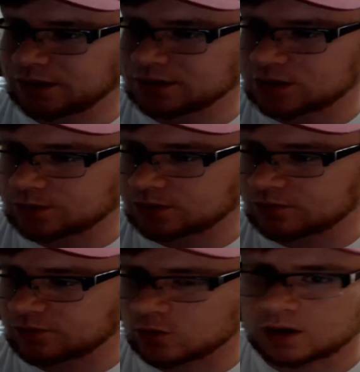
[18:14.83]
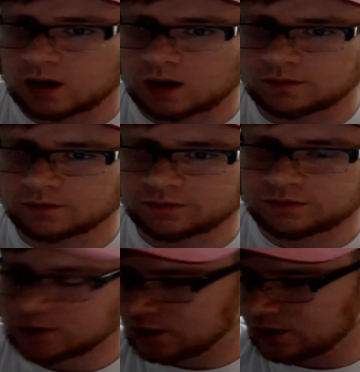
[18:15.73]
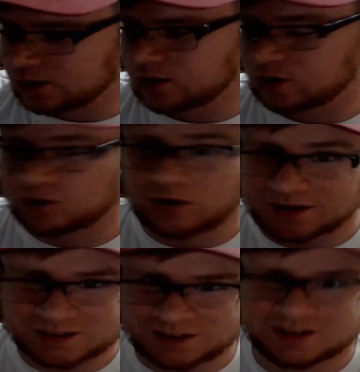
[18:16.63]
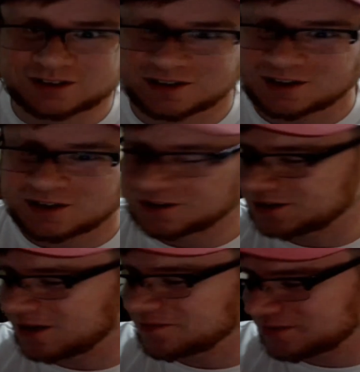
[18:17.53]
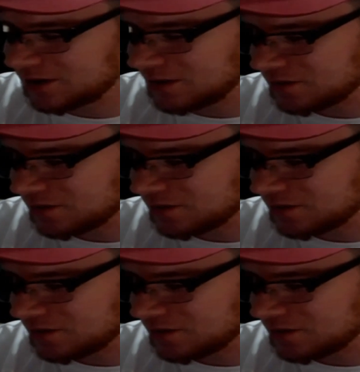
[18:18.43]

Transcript: to get something for it off of Craigslist or something, but I'm